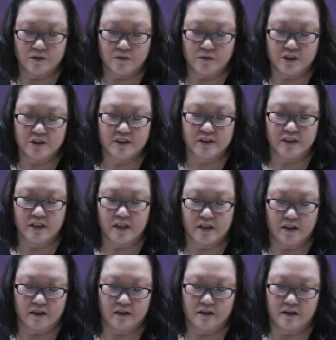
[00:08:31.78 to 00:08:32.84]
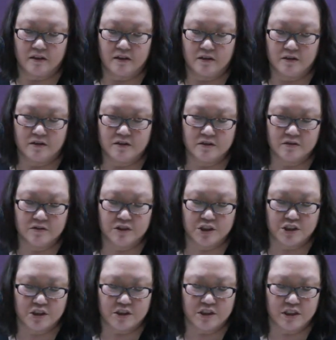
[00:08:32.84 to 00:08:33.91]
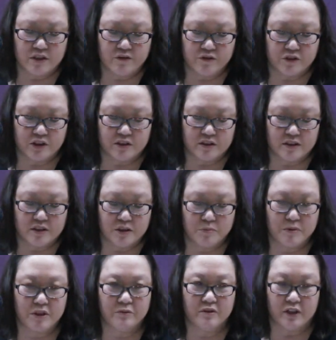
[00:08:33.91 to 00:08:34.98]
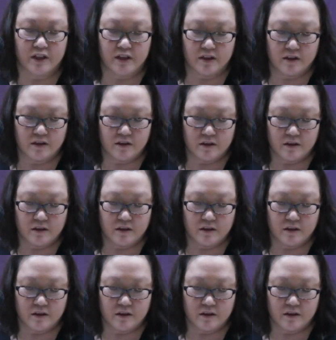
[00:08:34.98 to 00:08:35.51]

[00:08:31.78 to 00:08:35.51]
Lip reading: Worse yet, could those judgy voices be right